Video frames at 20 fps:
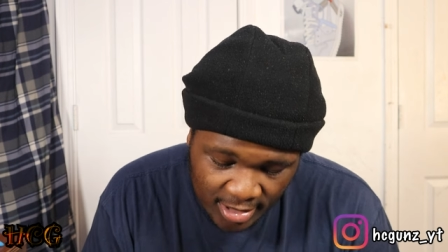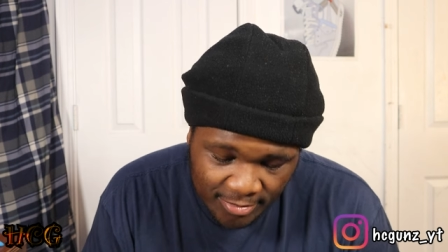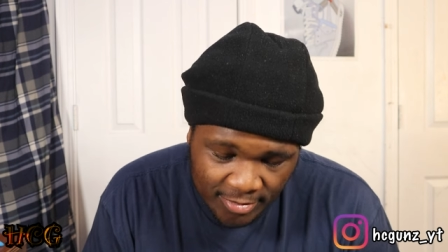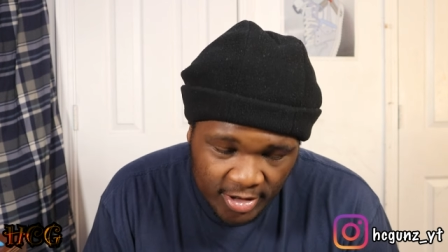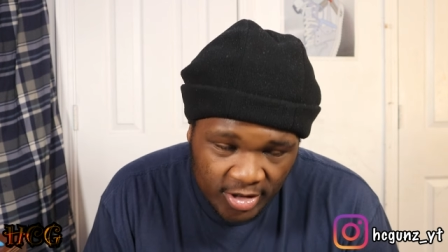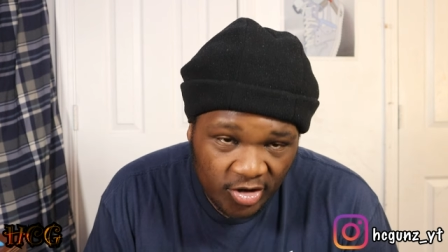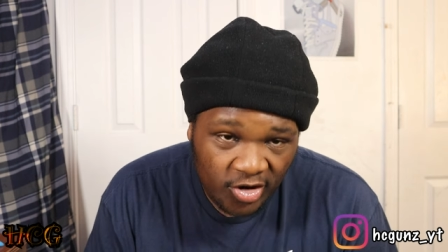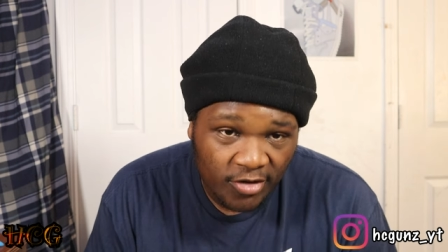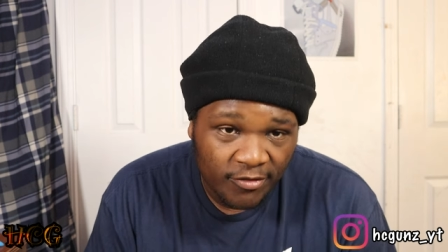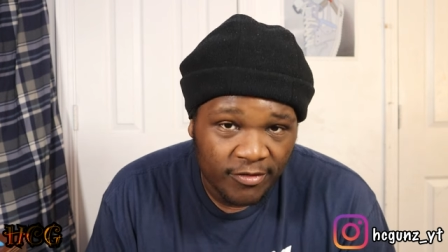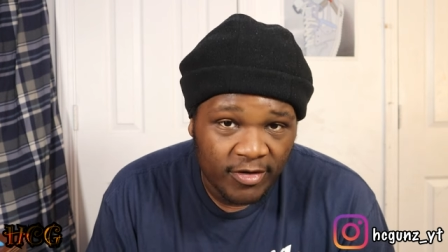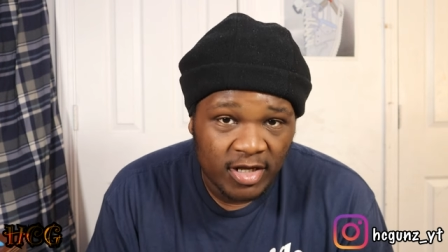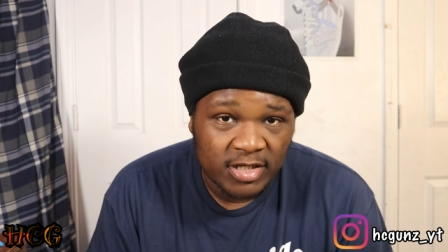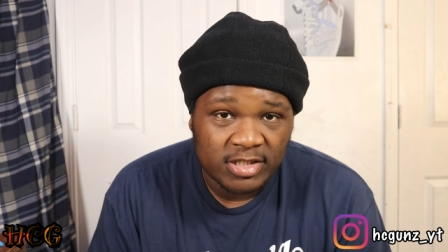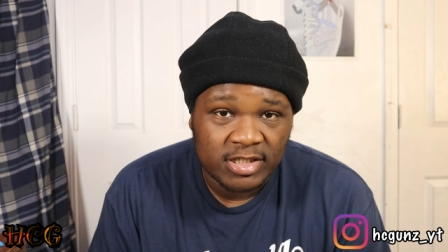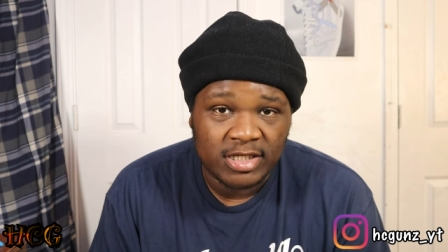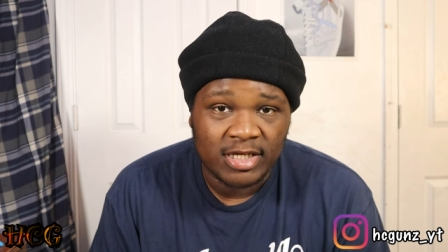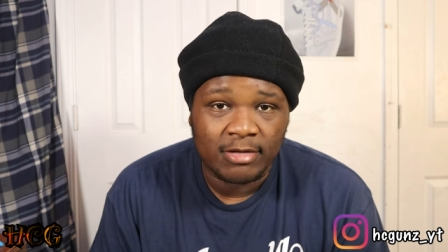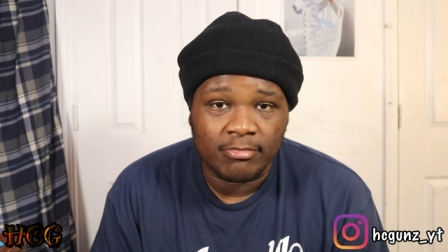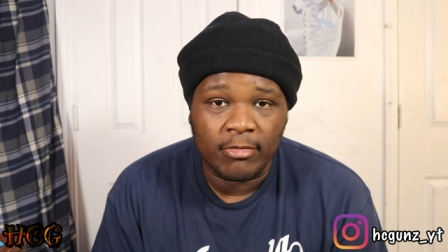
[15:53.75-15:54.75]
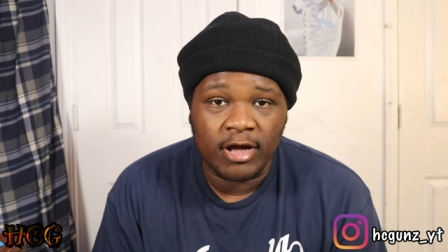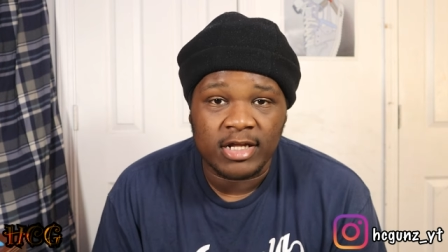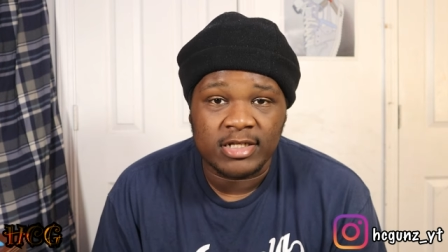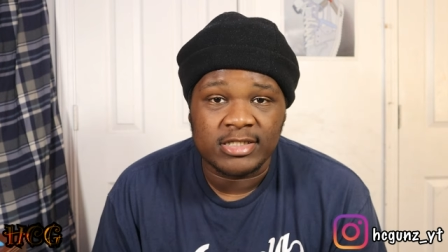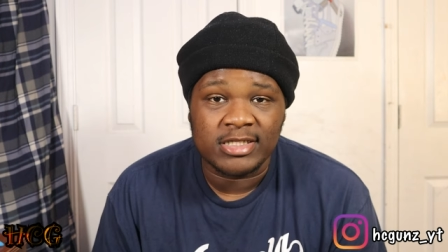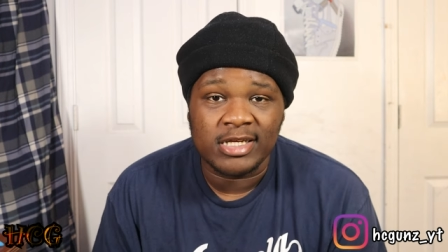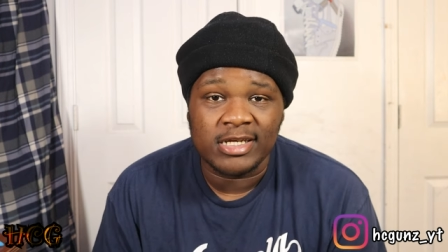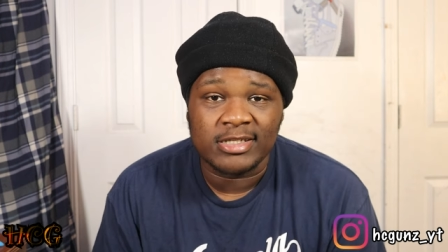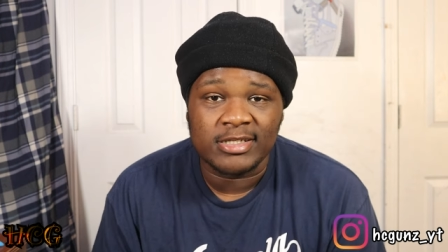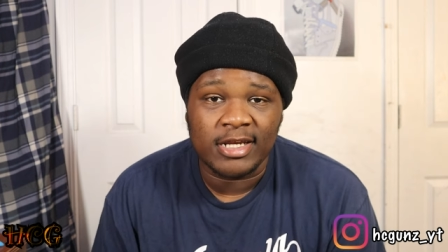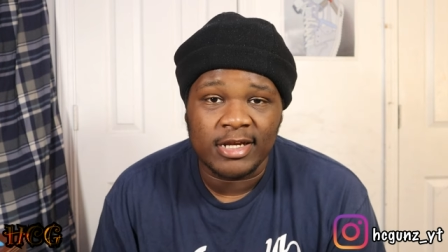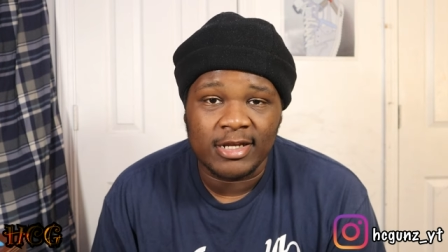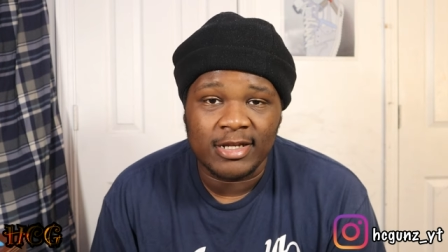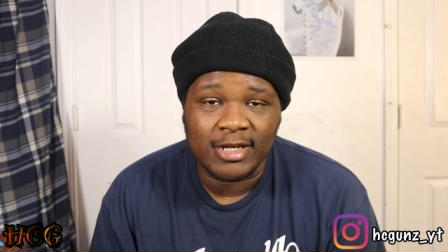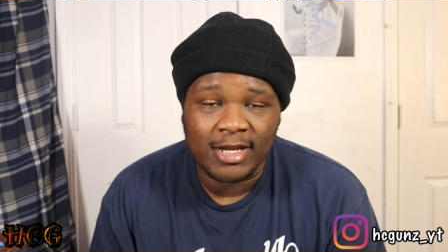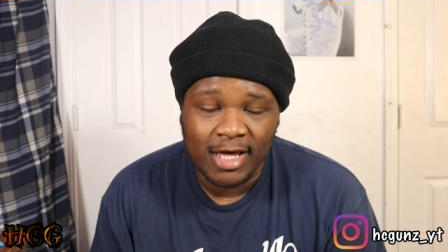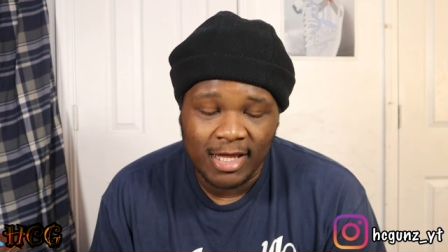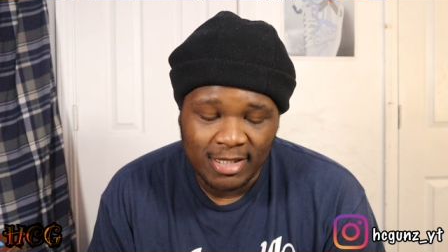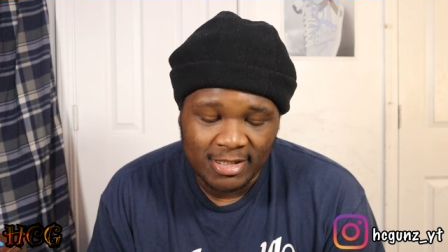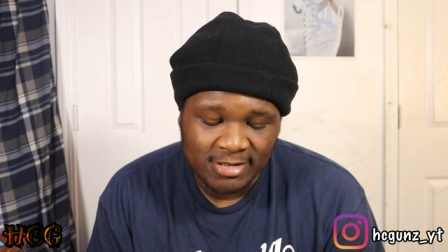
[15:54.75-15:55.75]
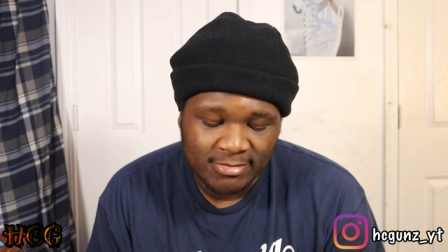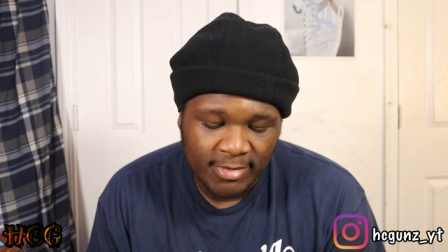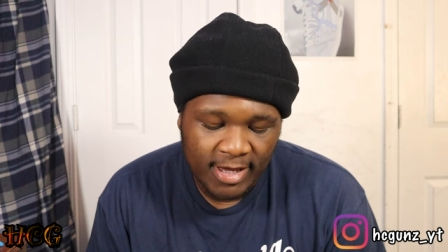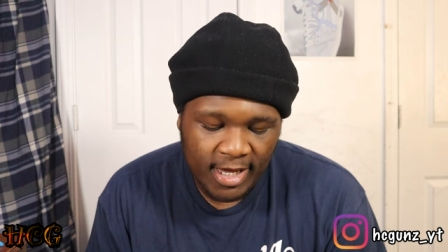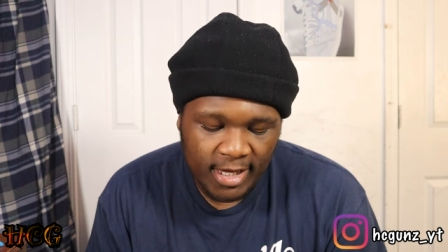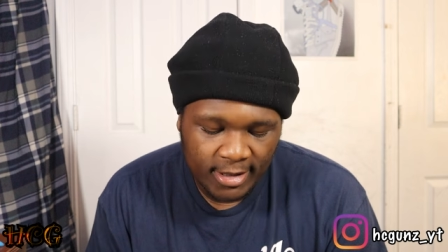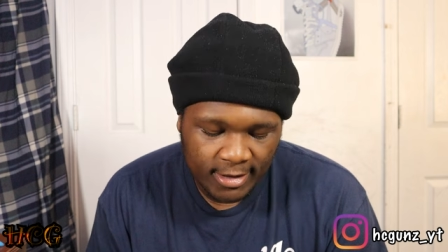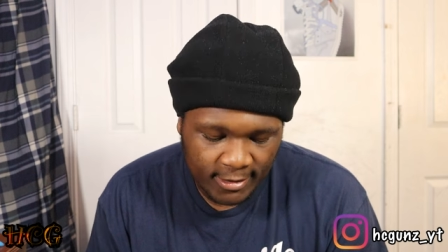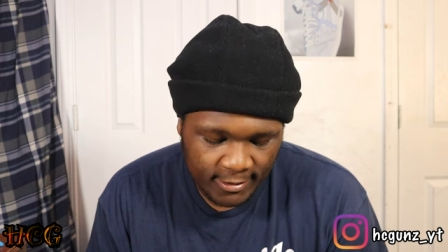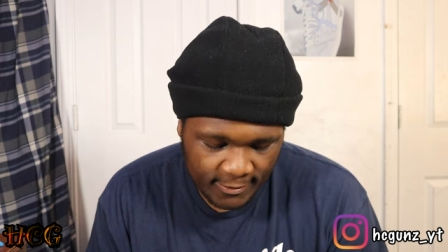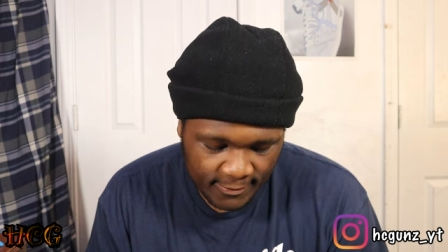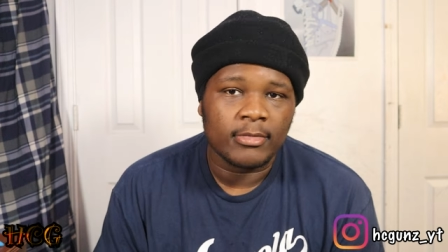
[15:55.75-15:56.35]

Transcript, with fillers: let me know if I should get my $600 back.